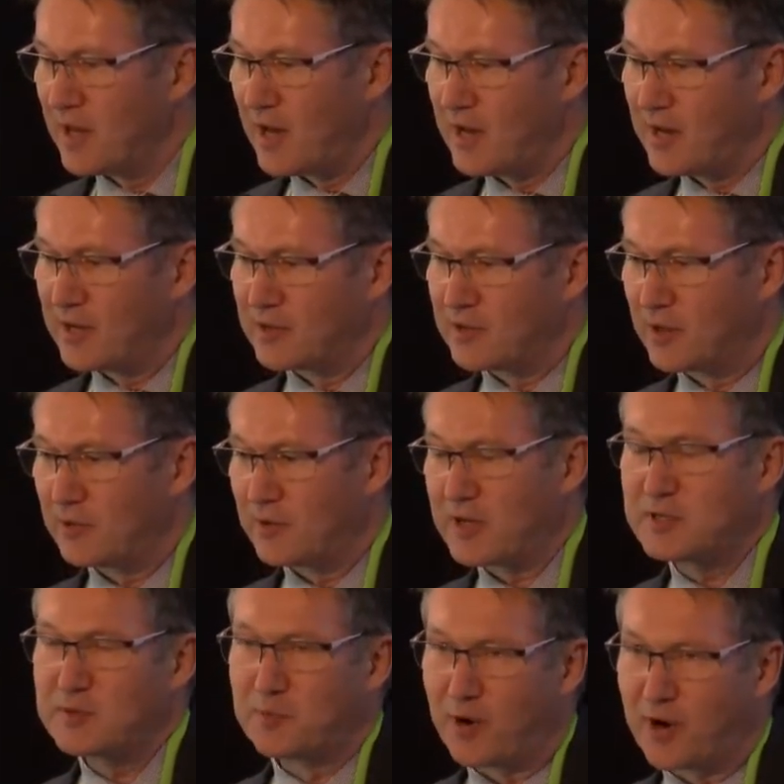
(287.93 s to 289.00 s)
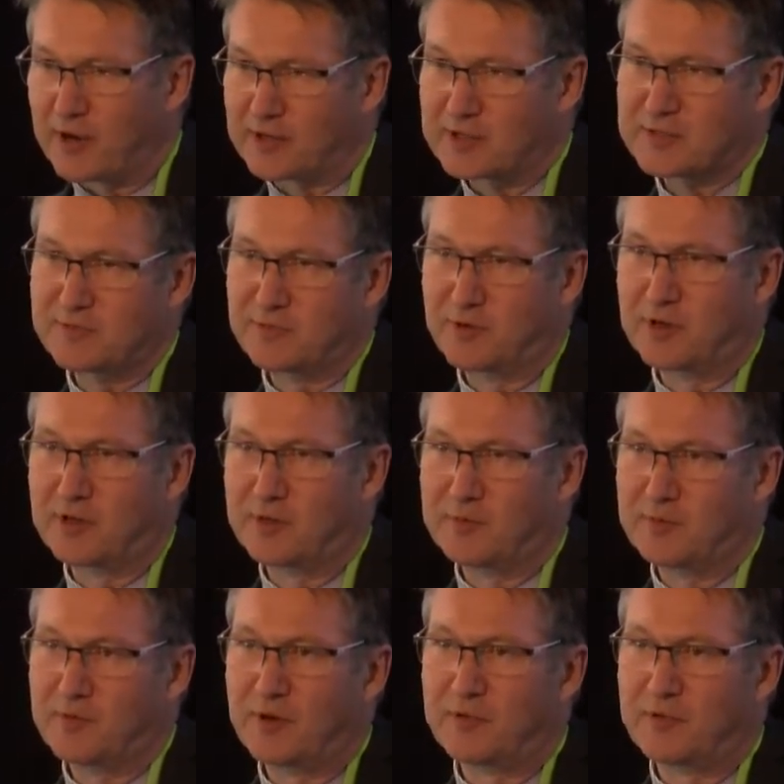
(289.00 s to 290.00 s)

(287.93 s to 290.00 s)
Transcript: uh, you know, antibiotics for a,